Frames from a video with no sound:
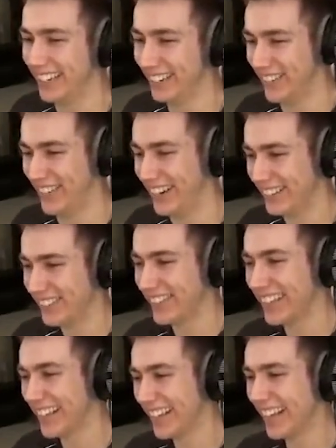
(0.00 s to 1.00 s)
No, no, no,
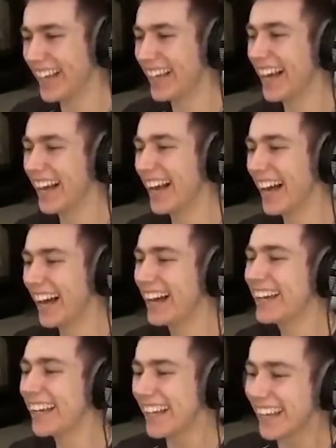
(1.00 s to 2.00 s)
I'm finishing I my
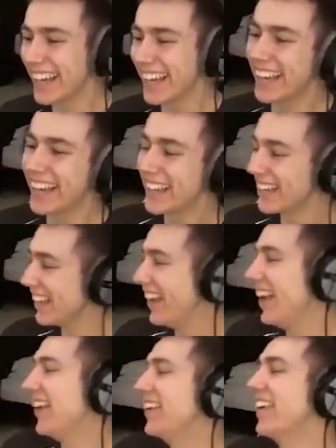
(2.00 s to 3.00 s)
dinner. Mum, mum, mum.